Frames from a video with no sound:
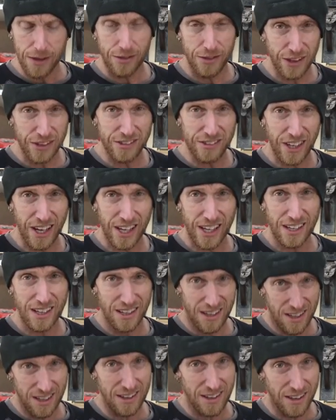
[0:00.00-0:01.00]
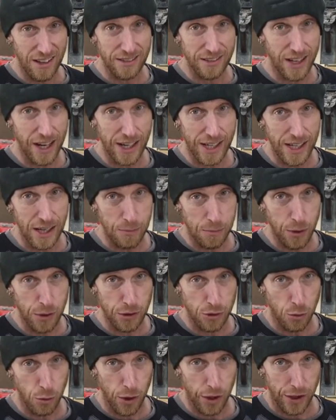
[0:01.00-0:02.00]
This thing has got to get put
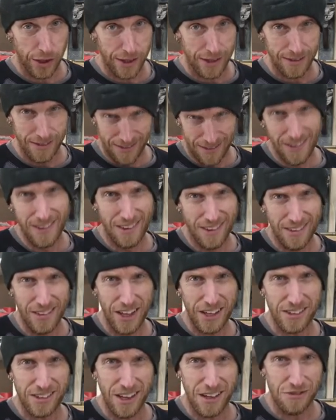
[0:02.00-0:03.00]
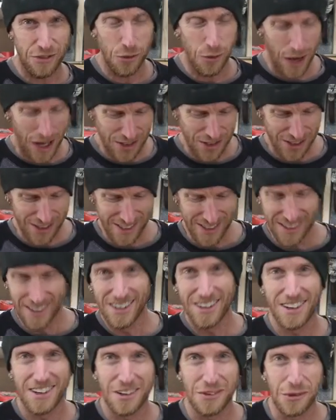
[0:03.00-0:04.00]
to work. Thanks a lot for watching.
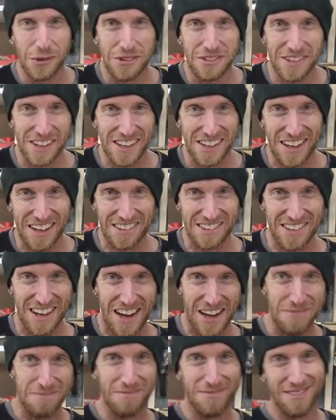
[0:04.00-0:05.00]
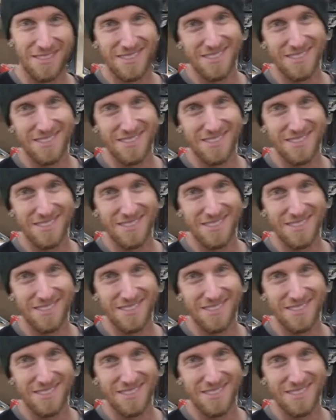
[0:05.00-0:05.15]
We'll see you next time.